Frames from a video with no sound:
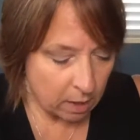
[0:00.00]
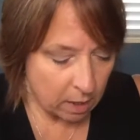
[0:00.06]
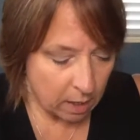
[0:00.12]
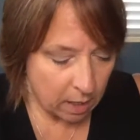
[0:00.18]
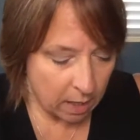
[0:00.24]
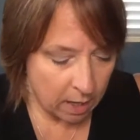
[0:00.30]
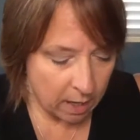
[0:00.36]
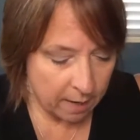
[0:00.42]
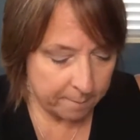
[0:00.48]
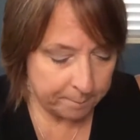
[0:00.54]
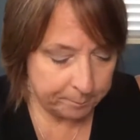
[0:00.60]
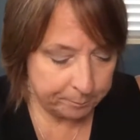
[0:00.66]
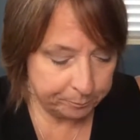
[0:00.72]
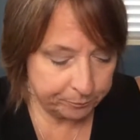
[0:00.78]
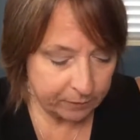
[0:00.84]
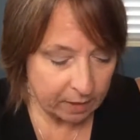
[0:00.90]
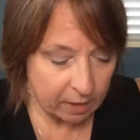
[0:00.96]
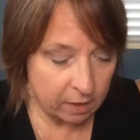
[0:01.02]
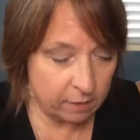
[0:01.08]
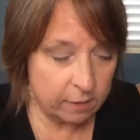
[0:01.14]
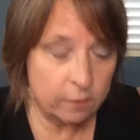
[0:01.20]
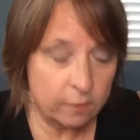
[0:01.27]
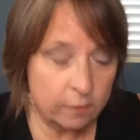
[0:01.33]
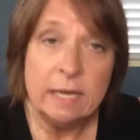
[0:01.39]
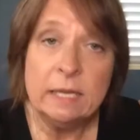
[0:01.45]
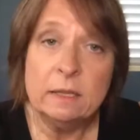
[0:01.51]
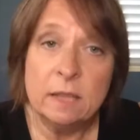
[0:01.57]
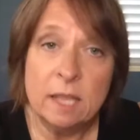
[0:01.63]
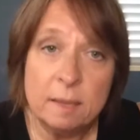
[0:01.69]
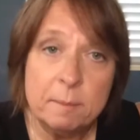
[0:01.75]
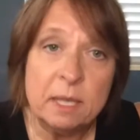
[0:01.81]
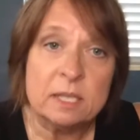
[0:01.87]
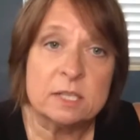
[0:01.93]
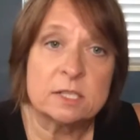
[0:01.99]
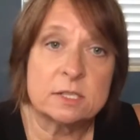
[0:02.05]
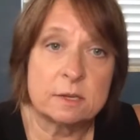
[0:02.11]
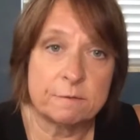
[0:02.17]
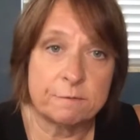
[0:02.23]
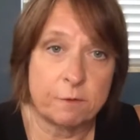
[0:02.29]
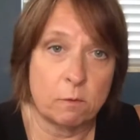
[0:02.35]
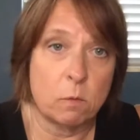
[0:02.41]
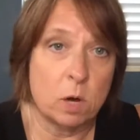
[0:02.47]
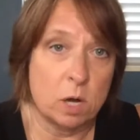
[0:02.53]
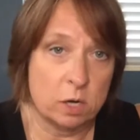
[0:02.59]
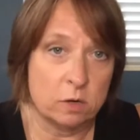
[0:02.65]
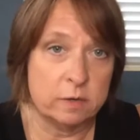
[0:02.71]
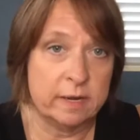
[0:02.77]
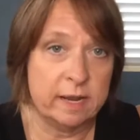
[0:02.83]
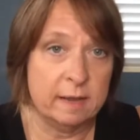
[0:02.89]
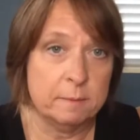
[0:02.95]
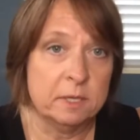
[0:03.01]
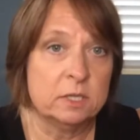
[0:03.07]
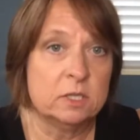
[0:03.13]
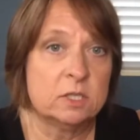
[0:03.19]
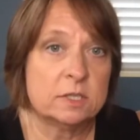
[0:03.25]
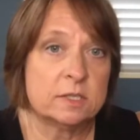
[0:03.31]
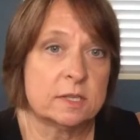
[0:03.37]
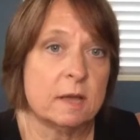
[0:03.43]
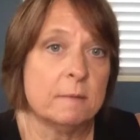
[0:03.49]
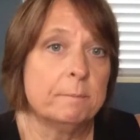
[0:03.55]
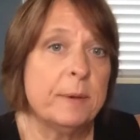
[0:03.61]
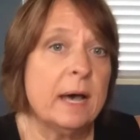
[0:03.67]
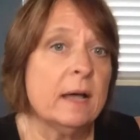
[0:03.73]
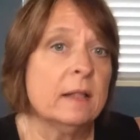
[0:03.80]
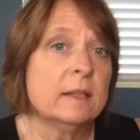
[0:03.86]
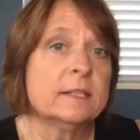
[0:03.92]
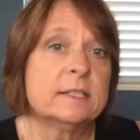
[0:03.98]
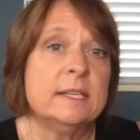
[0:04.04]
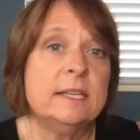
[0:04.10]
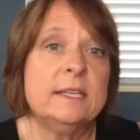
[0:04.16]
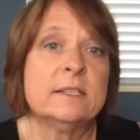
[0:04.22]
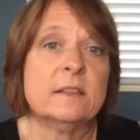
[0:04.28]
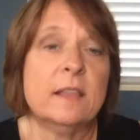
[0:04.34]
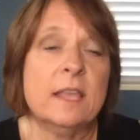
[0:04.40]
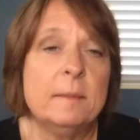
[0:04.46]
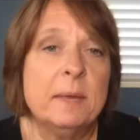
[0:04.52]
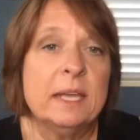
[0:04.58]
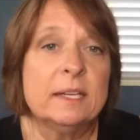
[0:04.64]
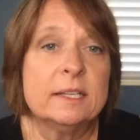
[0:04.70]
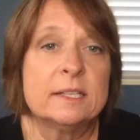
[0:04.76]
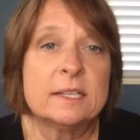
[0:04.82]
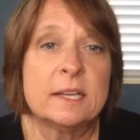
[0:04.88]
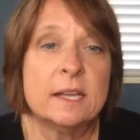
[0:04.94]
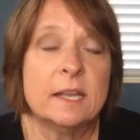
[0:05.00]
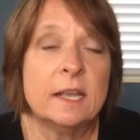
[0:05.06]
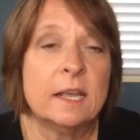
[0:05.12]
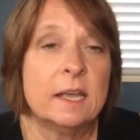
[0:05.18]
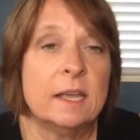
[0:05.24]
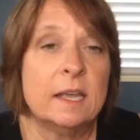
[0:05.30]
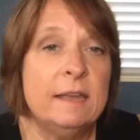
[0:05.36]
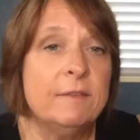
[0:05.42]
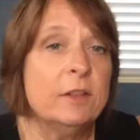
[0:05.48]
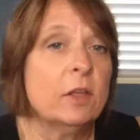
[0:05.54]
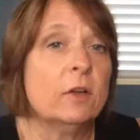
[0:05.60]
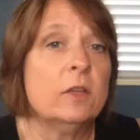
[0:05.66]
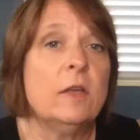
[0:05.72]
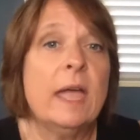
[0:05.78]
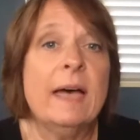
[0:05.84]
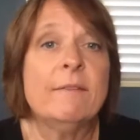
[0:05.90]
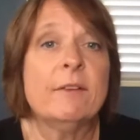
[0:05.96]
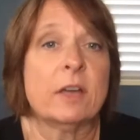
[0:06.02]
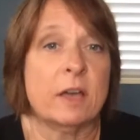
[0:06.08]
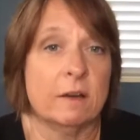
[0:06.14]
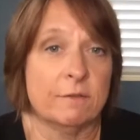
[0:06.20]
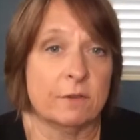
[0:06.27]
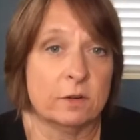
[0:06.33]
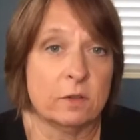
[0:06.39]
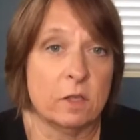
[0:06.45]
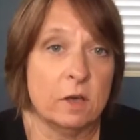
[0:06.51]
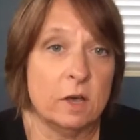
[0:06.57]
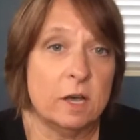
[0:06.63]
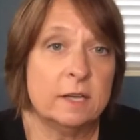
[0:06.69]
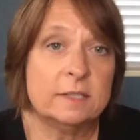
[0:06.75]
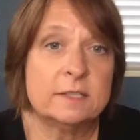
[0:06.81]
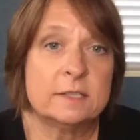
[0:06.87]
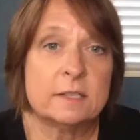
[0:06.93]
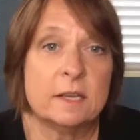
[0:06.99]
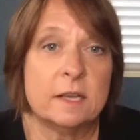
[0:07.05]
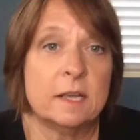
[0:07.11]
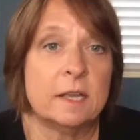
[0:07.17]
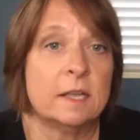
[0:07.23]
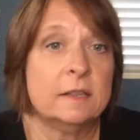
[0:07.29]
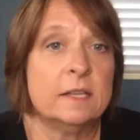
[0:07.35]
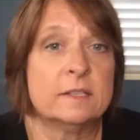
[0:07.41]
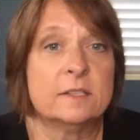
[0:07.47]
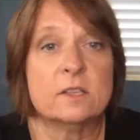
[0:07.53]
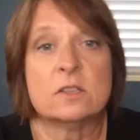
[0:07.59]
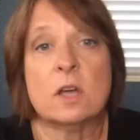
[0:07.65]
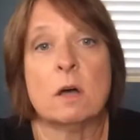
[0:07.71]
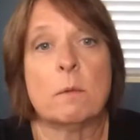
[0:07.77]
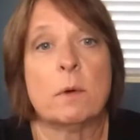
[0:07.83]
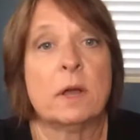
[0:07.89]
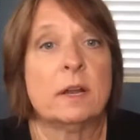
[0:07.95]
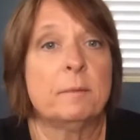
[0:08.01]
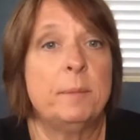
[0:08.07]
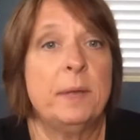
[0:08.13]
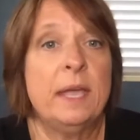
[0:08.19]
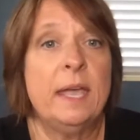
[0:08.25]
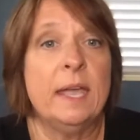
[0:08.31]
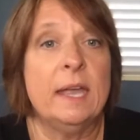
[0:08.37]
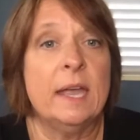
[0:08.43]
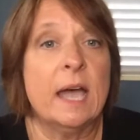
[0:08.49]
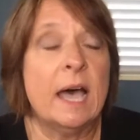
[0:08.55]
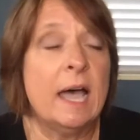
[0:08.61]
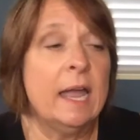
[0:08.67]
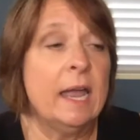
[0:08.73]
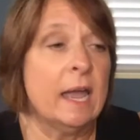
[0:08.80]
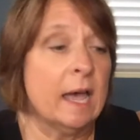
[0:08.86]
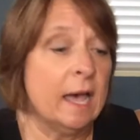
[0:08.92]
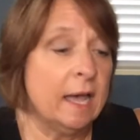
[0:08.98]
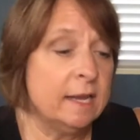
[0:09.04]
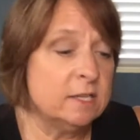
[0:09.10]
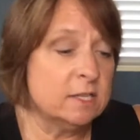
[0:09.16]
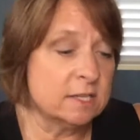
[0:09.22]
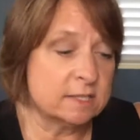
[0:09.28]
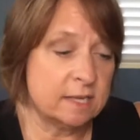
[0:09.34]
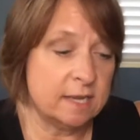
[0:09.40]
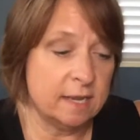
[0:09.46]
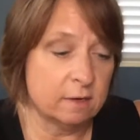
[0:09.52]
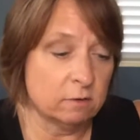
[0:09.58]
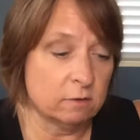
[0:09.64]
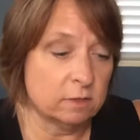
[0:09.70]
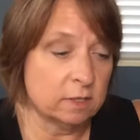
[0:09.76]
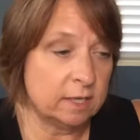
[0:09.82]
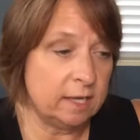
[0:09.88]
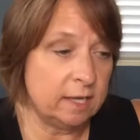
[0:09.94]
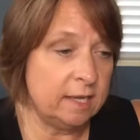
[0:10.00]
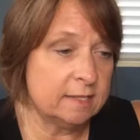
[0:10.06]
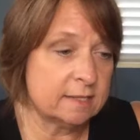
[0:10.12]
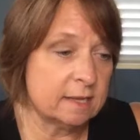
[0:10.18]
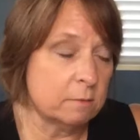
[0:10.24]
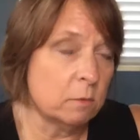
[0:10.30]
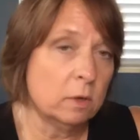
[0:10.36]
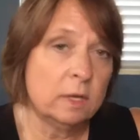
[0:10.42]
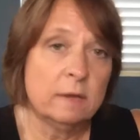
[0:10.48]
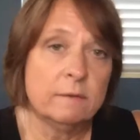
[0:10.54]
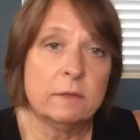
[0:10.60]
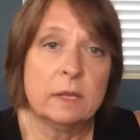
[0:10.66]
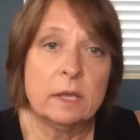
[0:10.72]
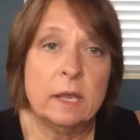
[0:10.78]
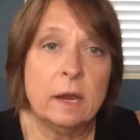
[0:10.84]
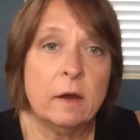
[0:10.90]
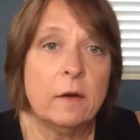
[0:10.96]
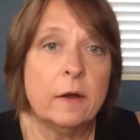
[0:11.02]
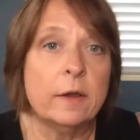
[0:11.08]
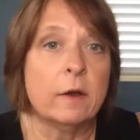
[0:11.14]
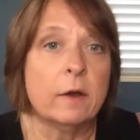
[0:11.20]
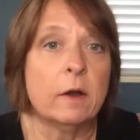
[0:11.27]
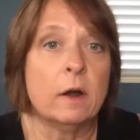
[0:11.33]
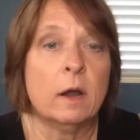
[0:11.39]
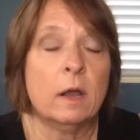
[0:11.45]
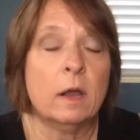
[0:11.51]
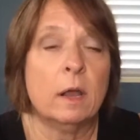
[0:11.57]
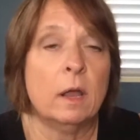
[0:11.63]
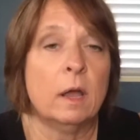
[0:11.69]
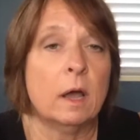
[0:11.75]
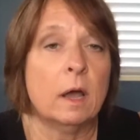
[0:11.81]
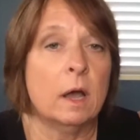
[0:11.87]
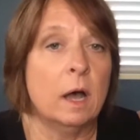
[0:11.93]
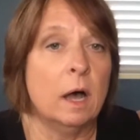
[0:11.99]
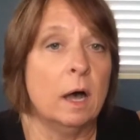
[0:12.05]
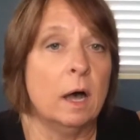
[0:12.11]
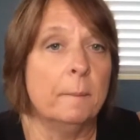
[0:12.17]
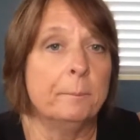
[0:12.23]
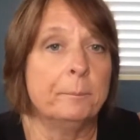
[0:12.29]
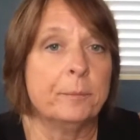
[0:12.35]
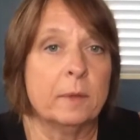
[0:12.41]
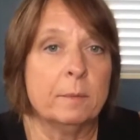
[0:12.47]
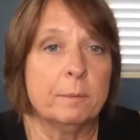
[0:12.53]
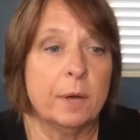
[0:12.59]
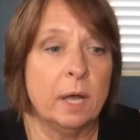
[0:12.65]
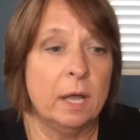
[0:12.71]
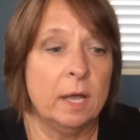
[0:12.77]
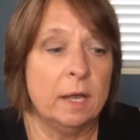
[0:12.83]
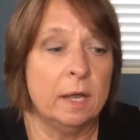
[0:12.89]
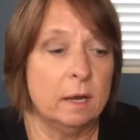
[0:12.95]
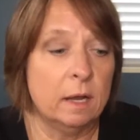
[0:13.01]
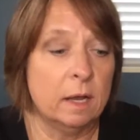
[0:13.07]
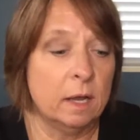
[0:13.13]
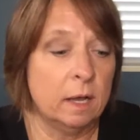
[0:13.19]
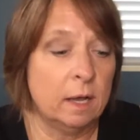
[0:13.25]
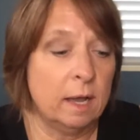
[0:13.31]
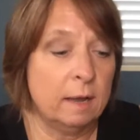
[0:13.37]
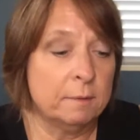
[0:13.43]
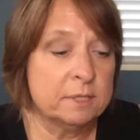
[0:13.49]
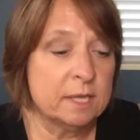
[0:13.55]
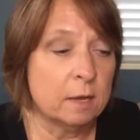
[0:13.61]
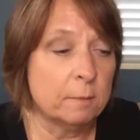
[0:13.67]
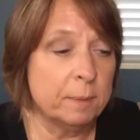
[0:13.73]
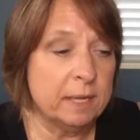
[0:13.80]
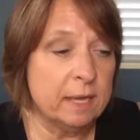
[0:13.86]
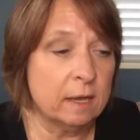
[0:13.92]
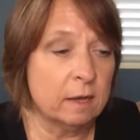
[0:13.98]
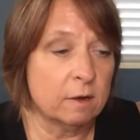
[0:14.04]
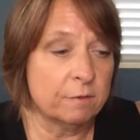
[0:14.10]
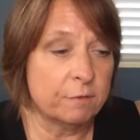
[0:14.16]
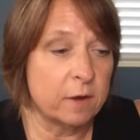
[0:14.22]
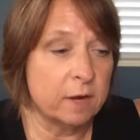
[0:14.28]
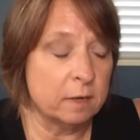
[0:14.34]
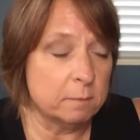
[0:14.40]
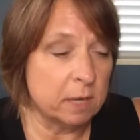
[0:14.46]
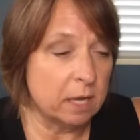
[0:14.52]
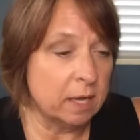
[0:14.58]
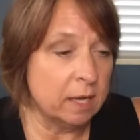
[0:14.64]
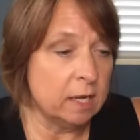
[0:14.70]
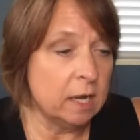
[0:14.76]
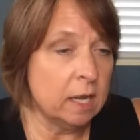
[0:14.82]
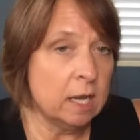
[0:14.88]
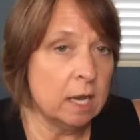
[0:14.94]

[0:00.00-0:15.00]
Are there any limits for water damage? Some policies limit, even though you have a covered loss, this is all we're going to pay. I just handled a case, I won't give the carrier, but I was helping out a friend of mine.